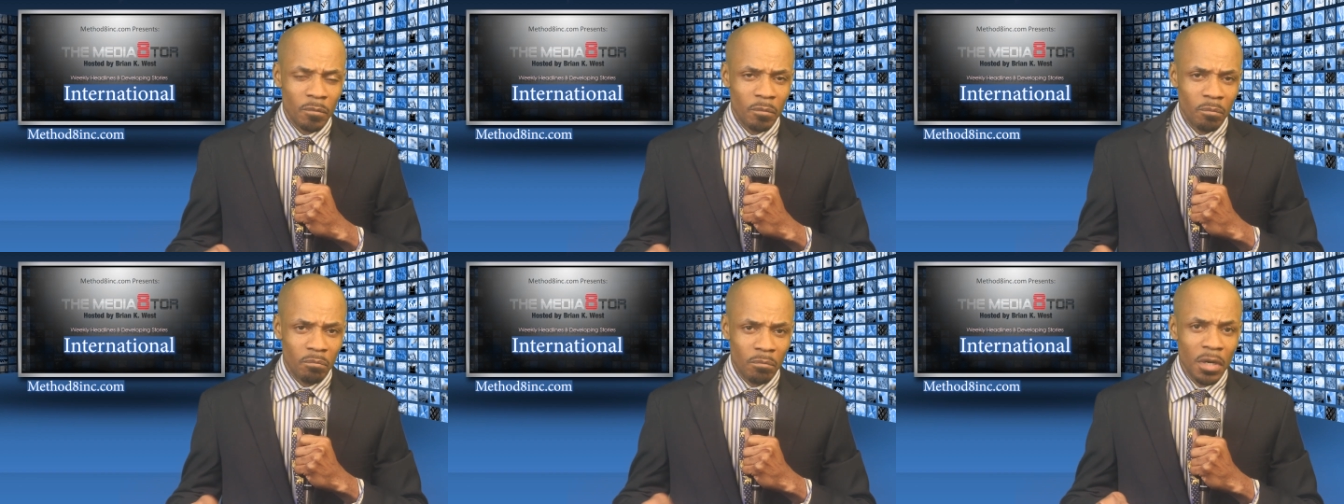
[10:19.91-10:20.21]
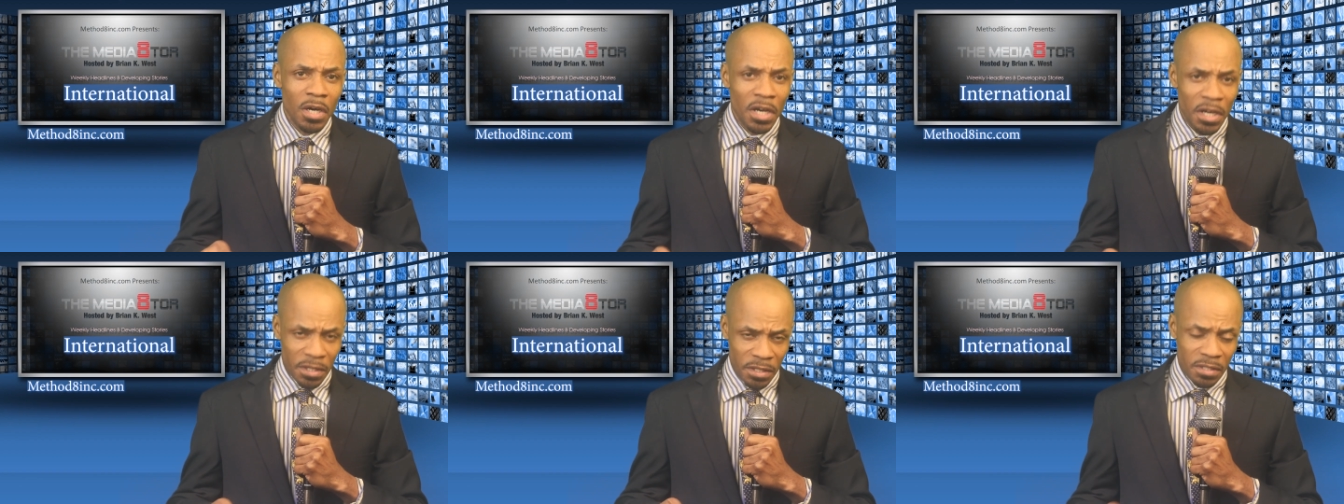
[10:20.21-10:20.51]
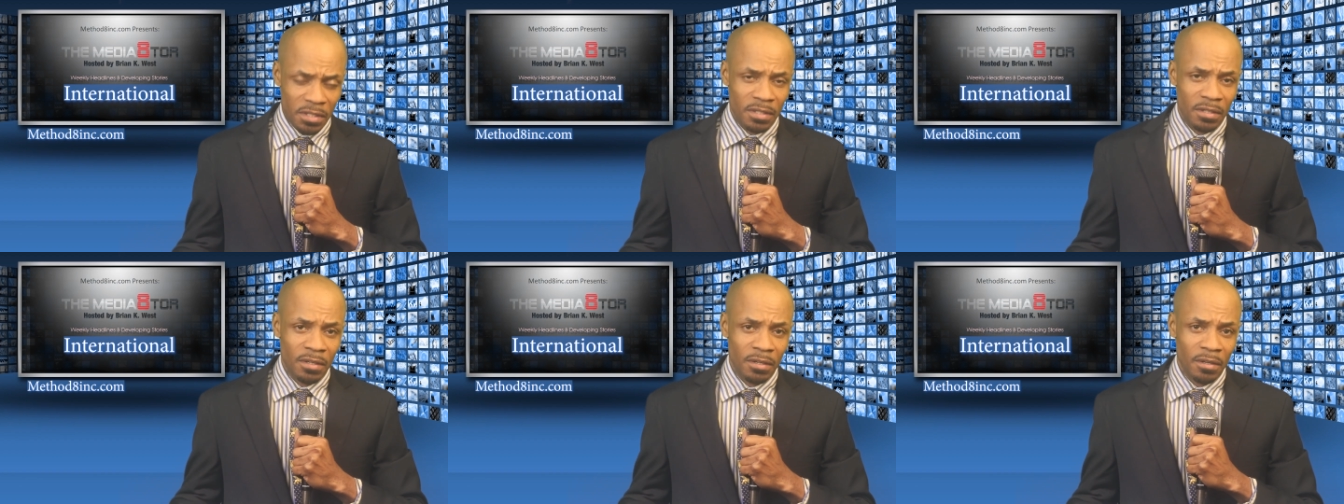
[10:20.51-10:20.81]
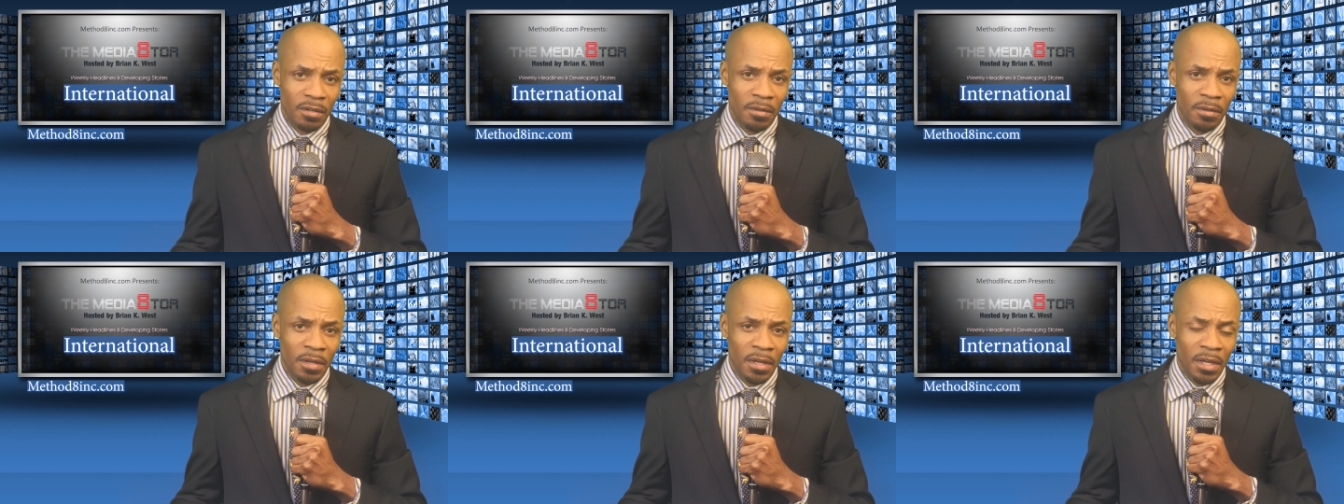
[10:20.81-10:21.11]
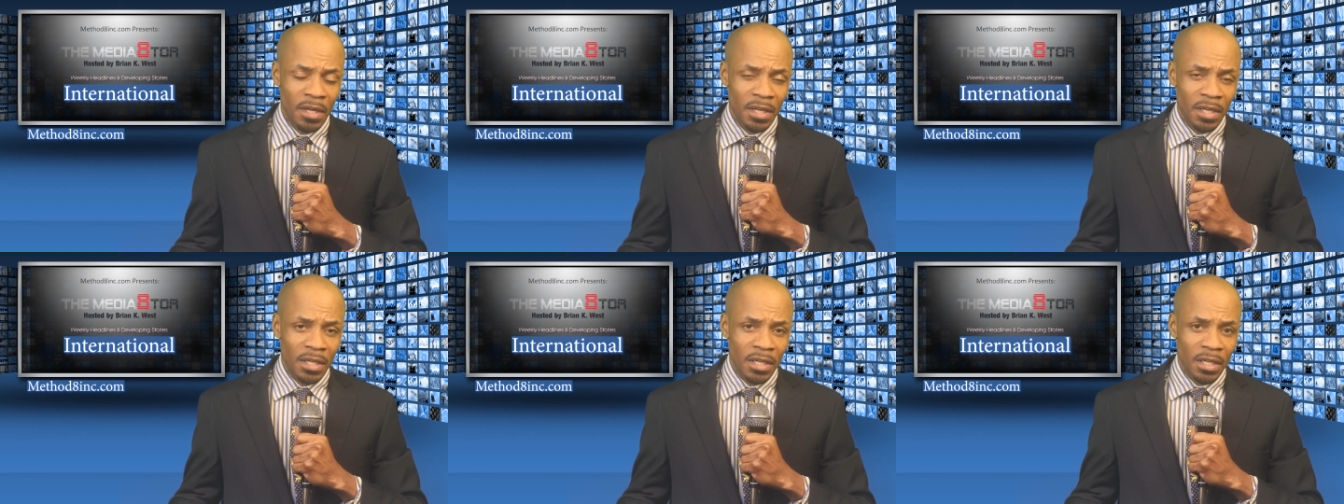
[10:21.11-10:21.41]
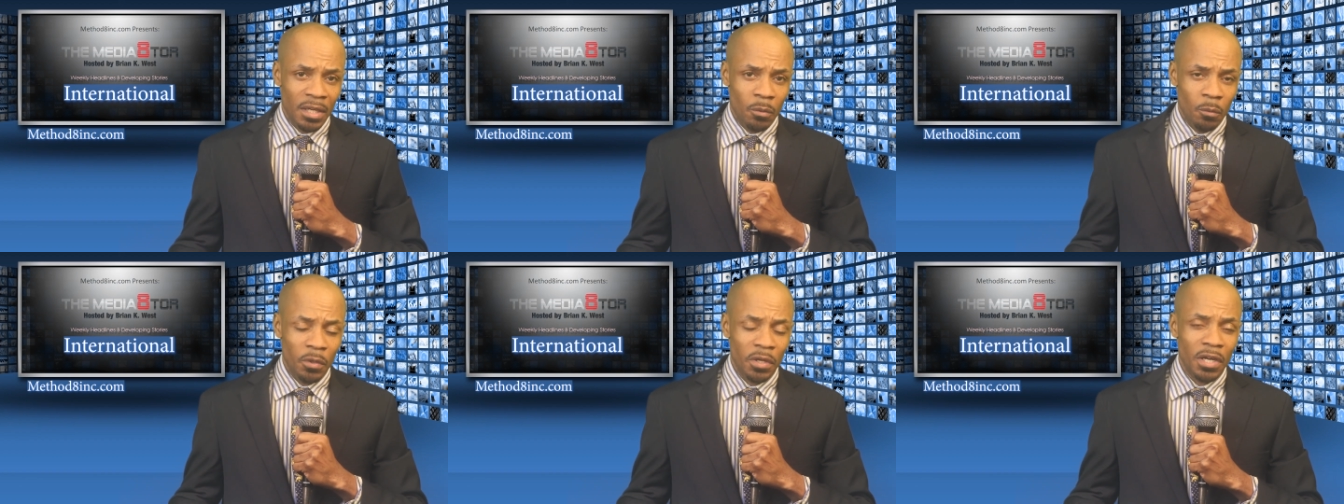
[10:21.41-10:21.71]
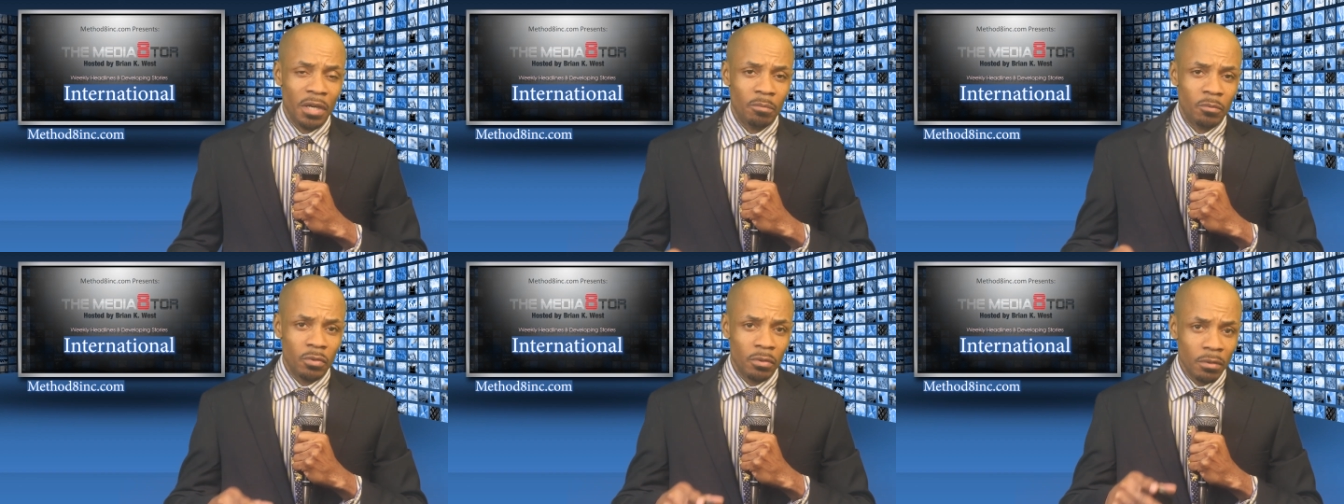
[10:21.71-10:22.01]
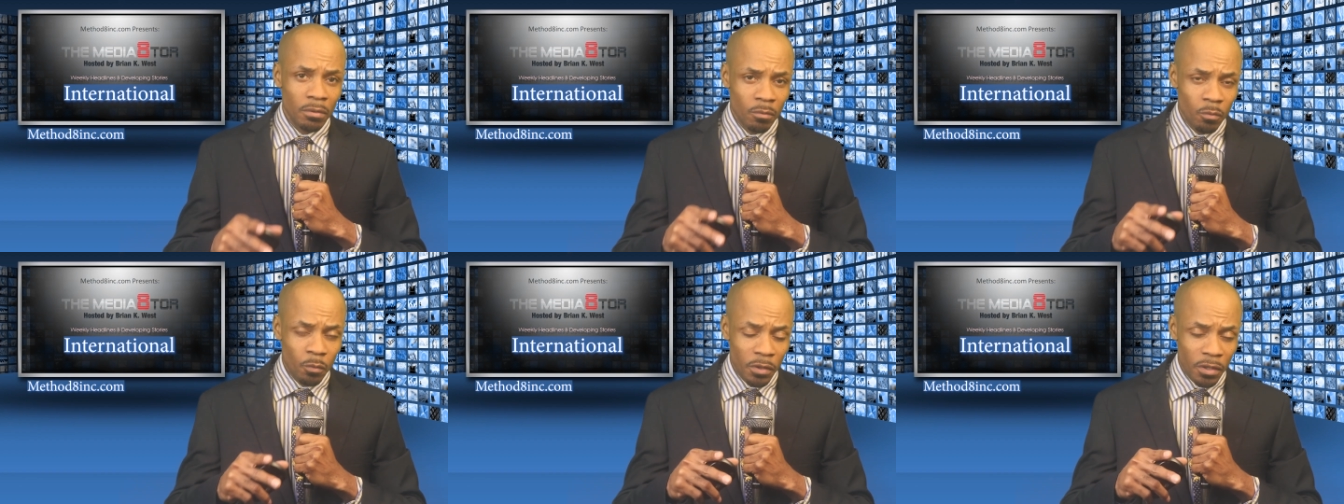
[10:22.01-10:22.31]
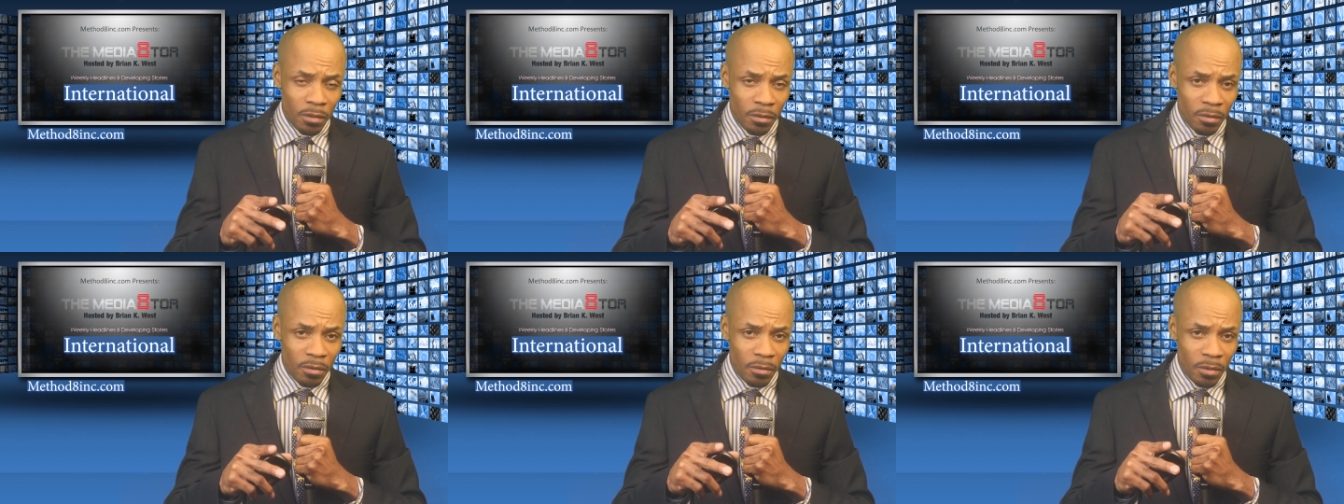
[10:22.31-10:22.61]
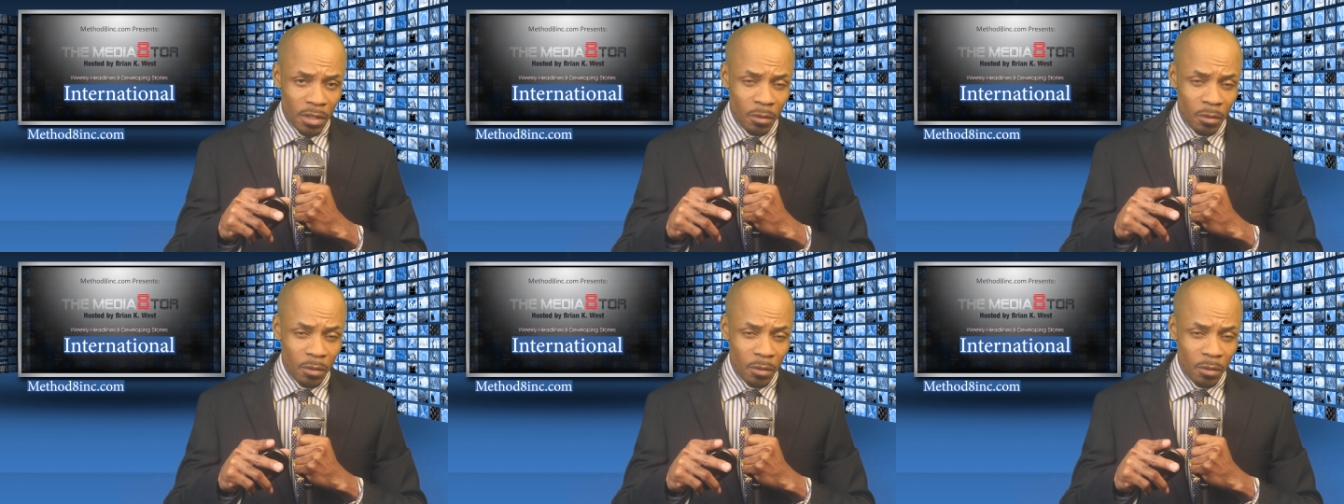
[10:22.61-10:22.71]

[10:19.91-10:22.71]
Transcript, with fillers: mutt went up to it with a